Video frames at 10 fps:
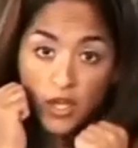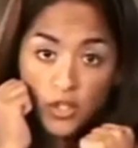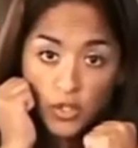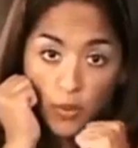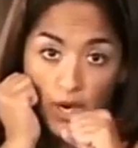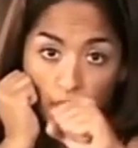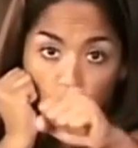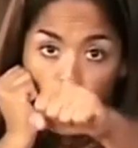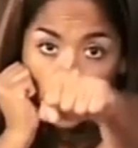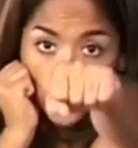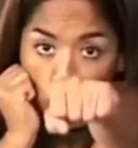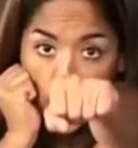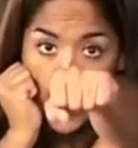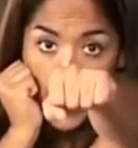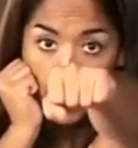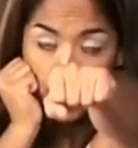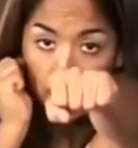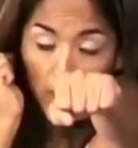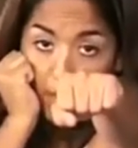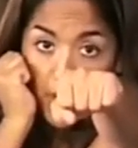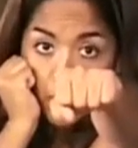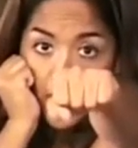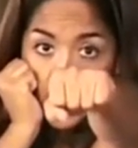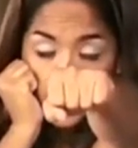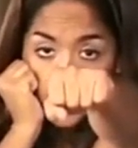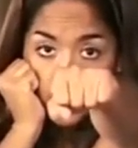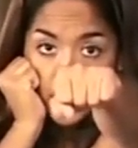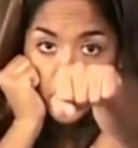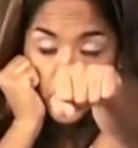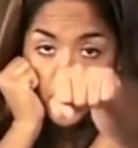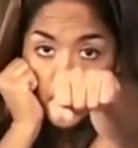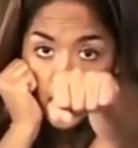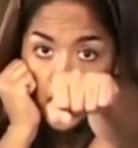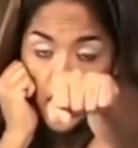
So when I throw a jab, my right hand's on my cheek,